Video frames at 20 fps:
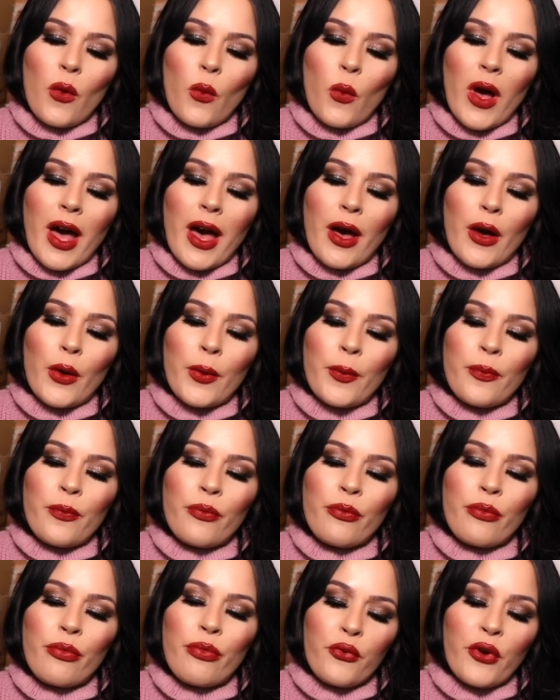Wow.
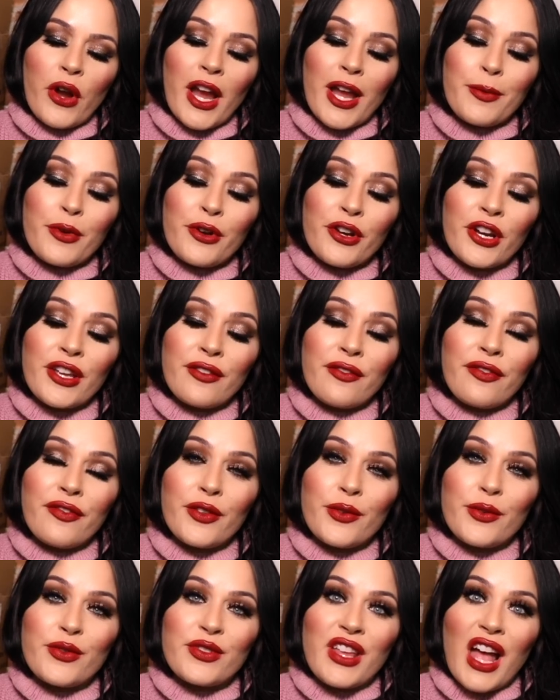
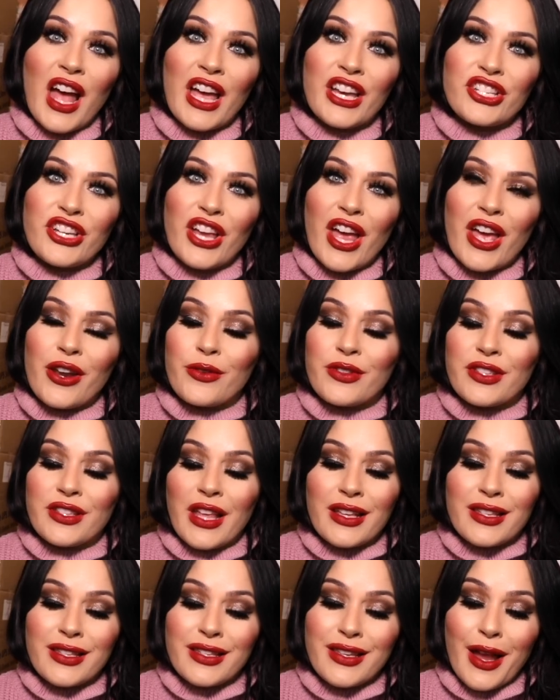Primer-infused eyeshadows.
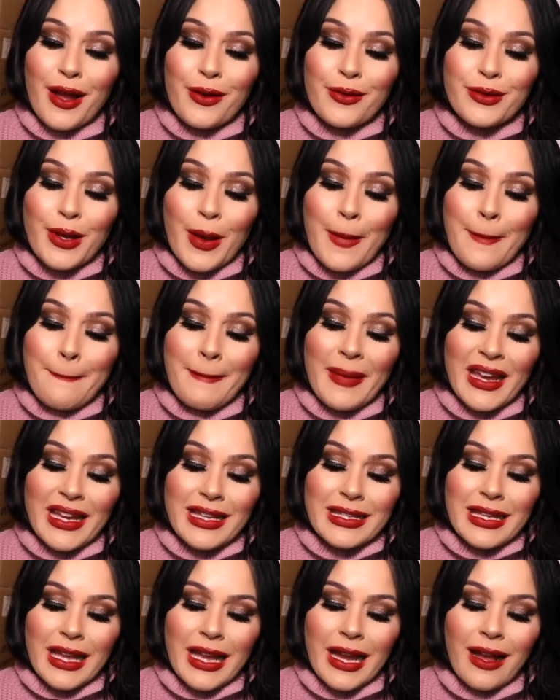That sounds
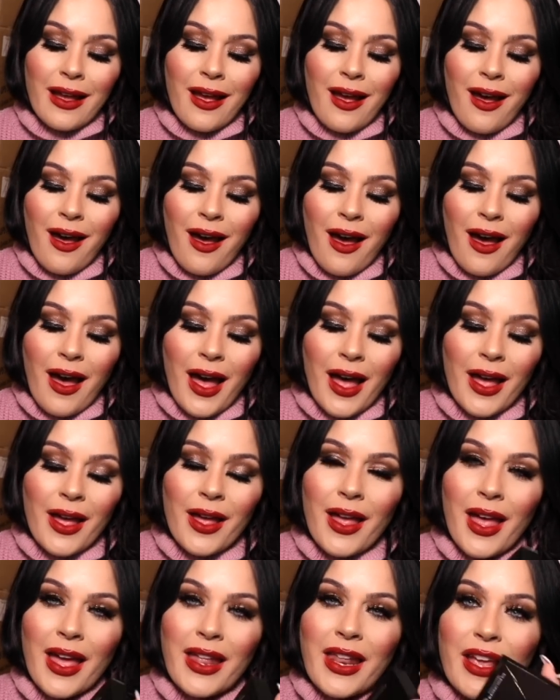amazing. Uh,
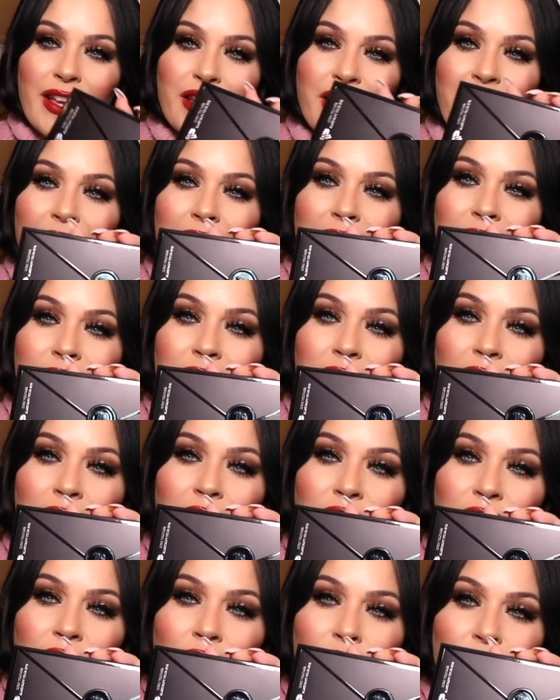and I can't even
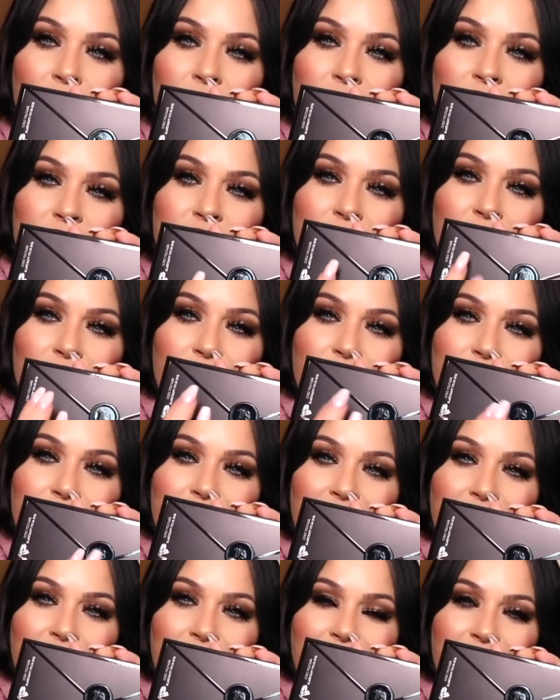get enough of this. It looks
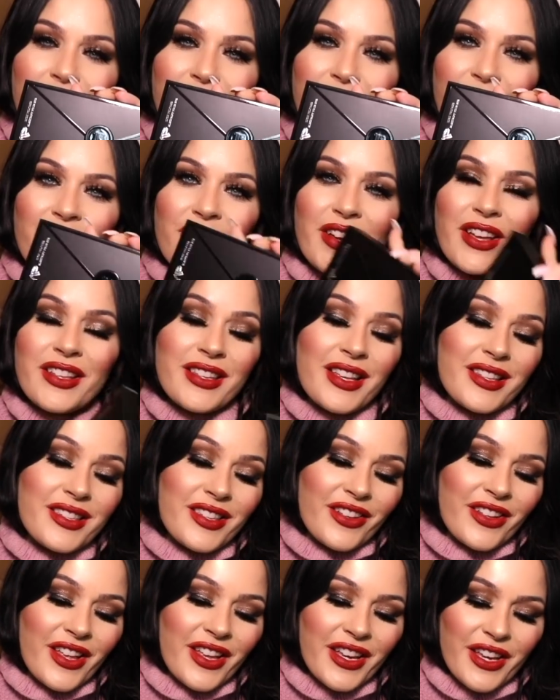like, you know, it does
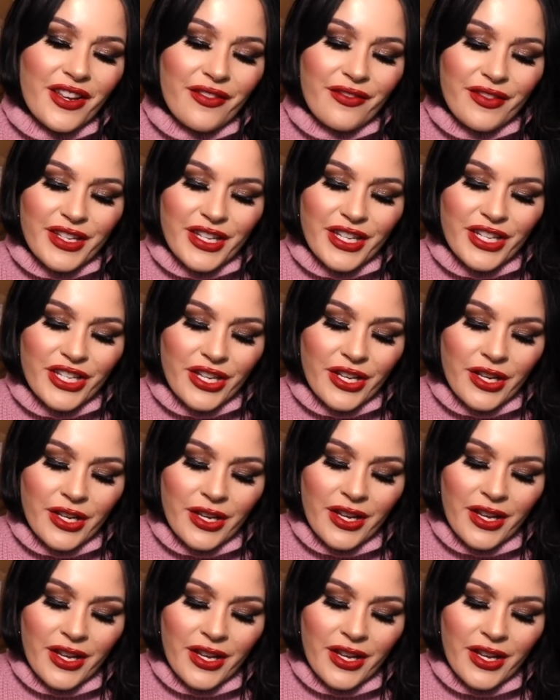look like an invitation.